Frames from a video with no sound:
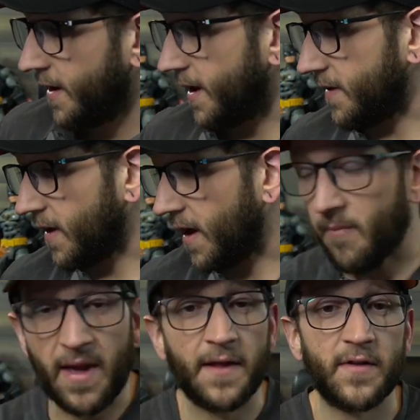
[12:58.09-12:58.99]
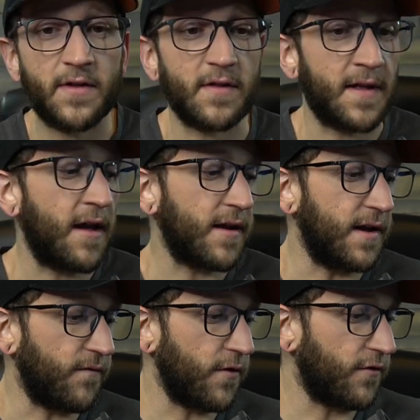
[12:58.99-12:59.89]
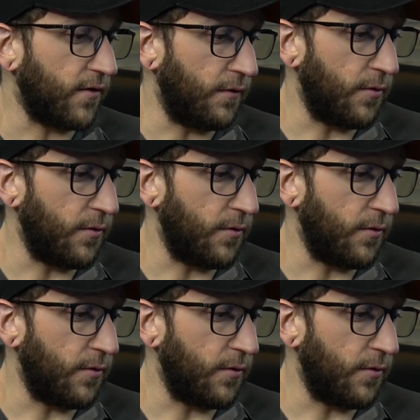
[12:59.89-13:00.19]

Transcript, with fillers: And uh, I'm mainly just now kind of frustrated